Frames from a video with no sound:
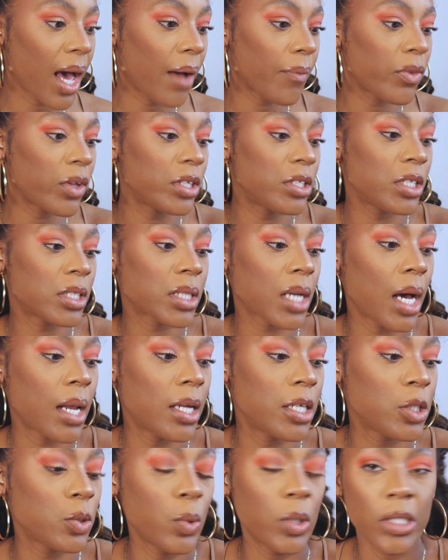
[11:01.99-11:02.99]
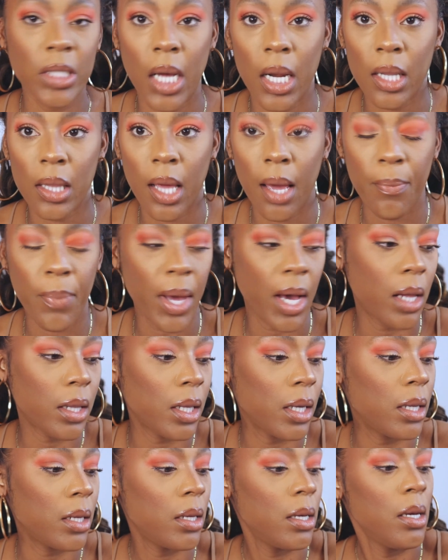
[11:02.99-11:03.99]
have to just kind of switch out of that
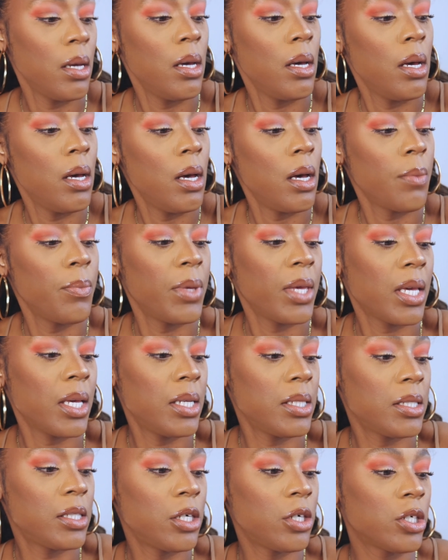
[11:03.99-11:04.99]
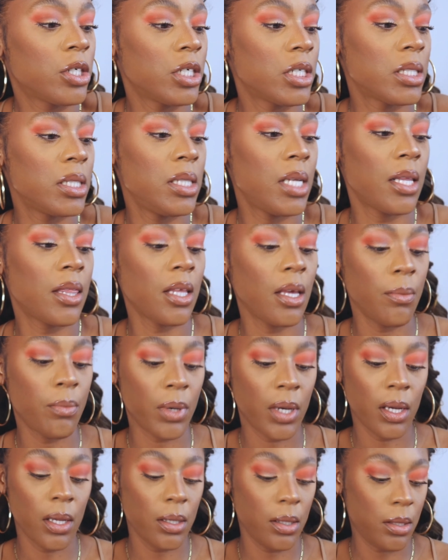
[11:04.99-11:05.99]
palette because they're just nothing
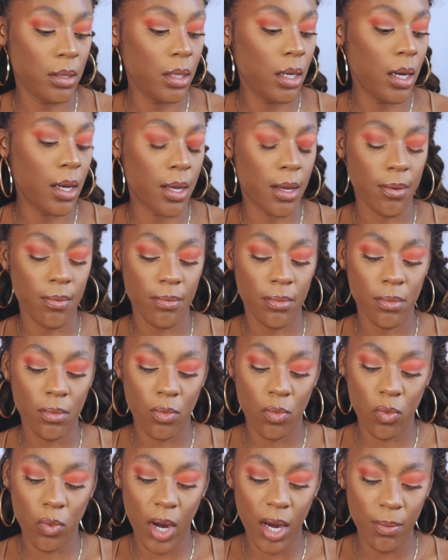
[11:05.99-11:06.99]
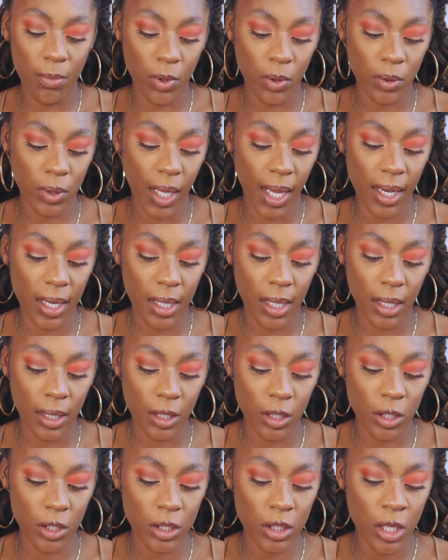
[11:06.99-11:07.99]
but um, rainbow-like
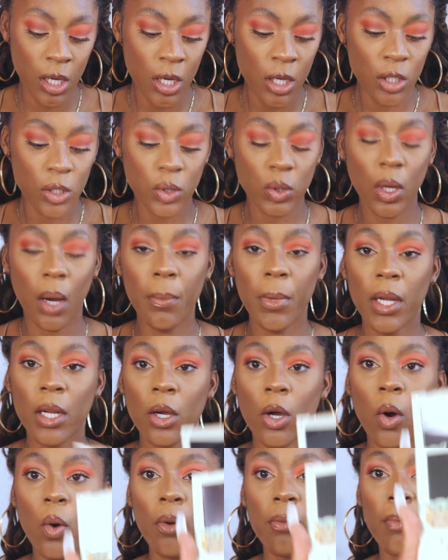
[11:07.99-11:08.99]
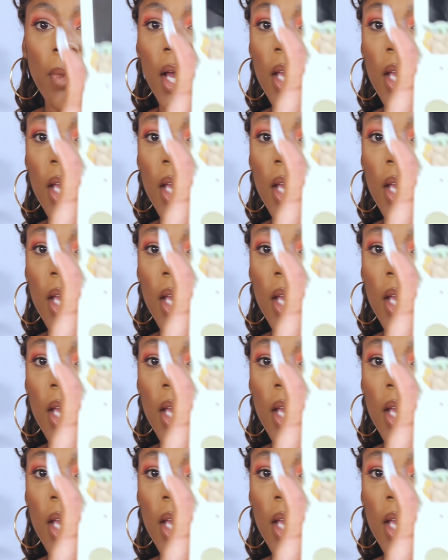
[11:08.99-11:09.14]
colors. So I'm gonna go with